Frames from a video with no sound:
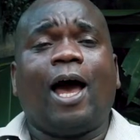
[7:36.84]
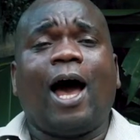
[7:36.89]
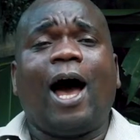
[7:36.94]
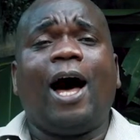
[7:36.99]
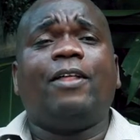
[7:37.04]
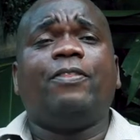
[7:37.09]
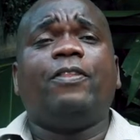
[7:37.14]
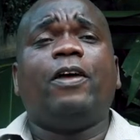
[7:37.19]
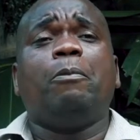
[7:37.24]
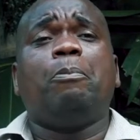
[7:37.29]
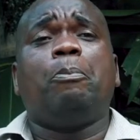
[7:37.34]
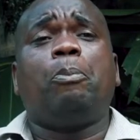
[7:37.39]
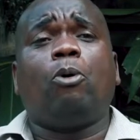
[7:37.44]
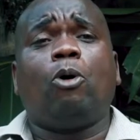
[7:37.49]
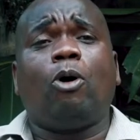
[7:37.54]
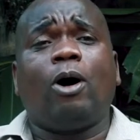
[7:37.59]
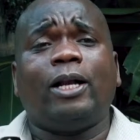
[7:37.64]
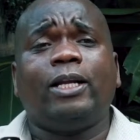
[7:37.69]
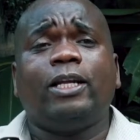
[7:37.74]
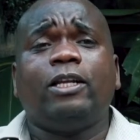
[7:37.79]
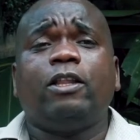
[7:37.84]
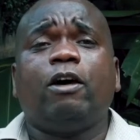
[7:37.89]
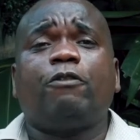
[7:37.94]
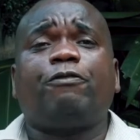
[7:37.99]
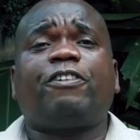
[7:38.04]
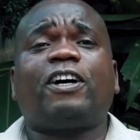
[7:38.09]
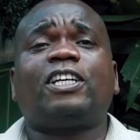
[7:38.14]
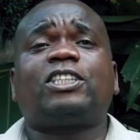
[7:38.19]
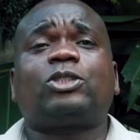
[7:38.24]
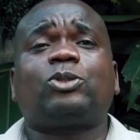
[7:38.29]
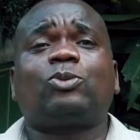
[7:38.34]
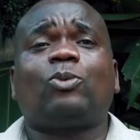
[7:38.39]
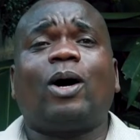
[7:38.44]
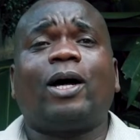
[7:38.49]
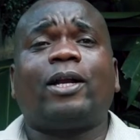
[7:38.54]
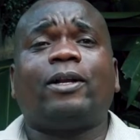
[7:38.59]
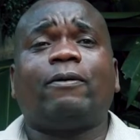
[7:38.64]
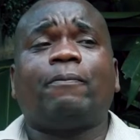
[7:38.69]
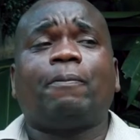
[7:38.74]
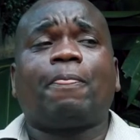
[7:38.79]
And they poured in the first
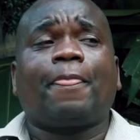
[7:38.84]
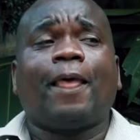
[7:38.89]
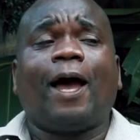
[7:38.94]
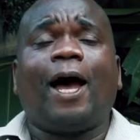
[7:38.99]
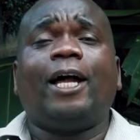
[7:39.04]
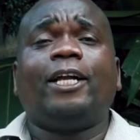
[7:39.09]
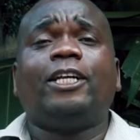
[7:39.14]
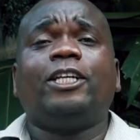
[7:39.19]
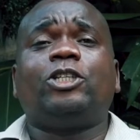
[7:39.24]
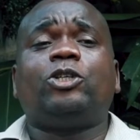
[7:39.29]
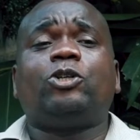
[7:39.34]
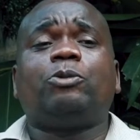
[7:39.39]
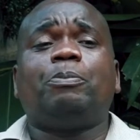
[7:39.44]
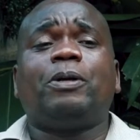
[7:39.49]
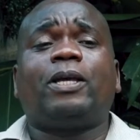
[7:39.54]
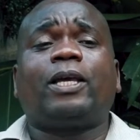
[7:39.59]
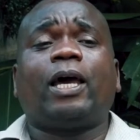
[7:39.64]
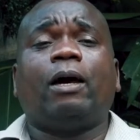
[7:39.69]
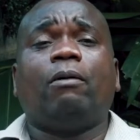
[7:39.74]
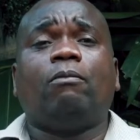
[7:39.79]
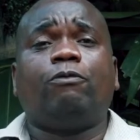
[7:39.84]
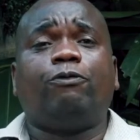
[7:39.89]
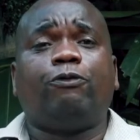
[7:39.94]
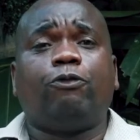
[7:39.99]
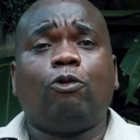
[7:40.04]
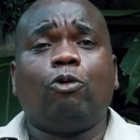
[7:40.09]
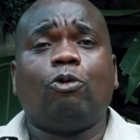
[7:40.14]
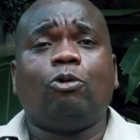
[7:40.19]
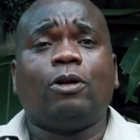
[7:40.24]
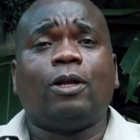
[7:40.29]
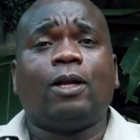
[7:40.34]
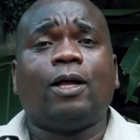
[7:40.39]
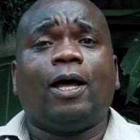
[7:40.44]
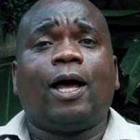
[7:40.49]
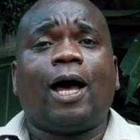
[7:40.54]
one, and it became full.